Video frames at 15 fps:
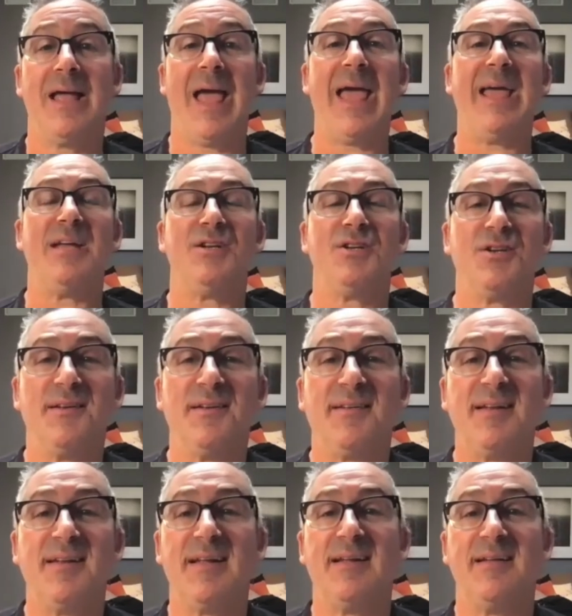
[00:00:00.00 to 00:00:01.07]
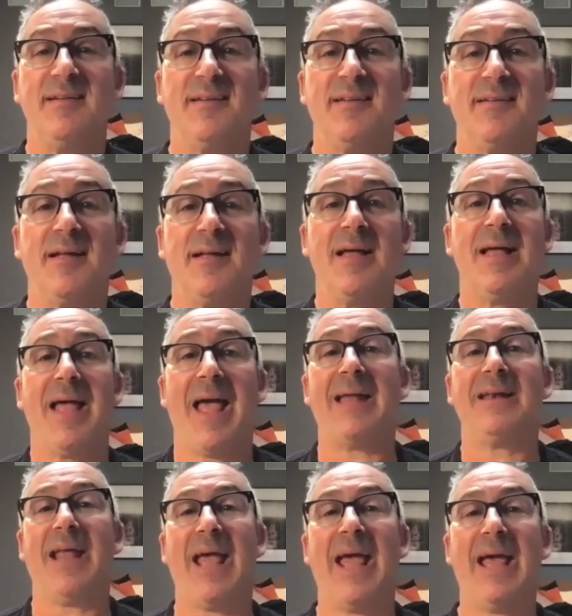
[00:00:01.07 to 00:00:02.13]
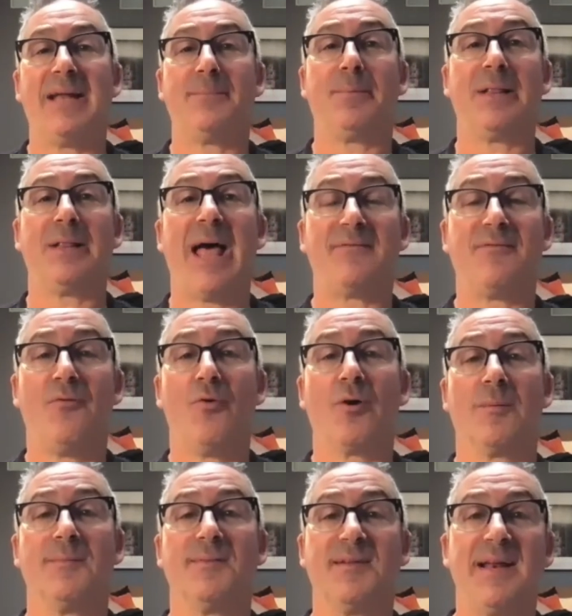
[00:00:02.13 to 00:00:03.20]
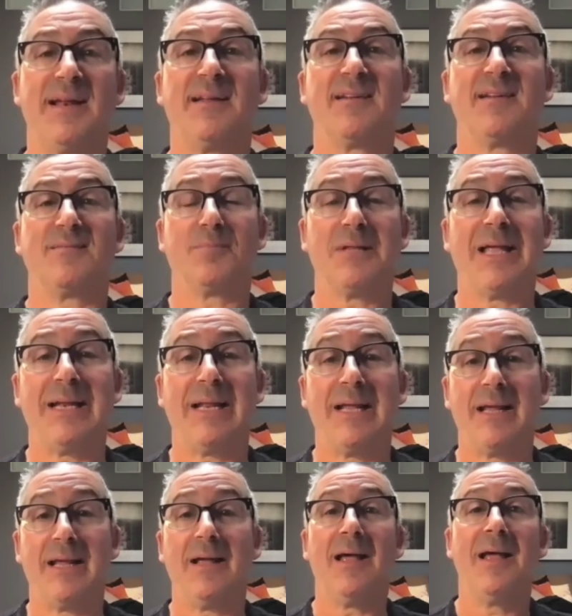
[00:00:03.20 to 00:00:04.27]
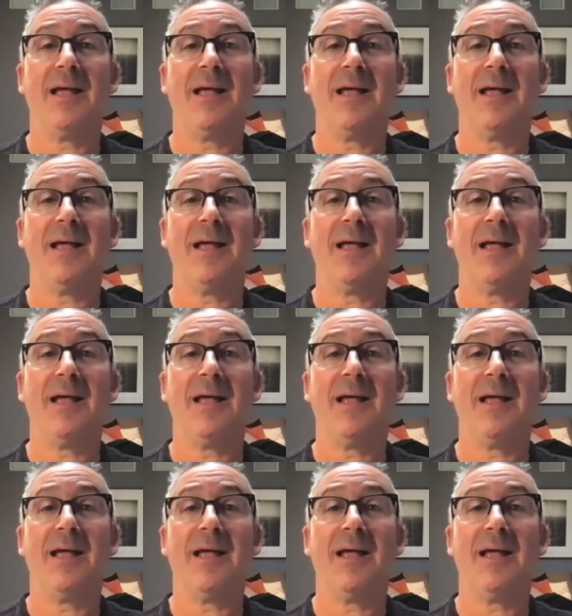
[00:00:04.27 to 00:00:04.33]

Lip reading: agencies, and ad platforms, and explaining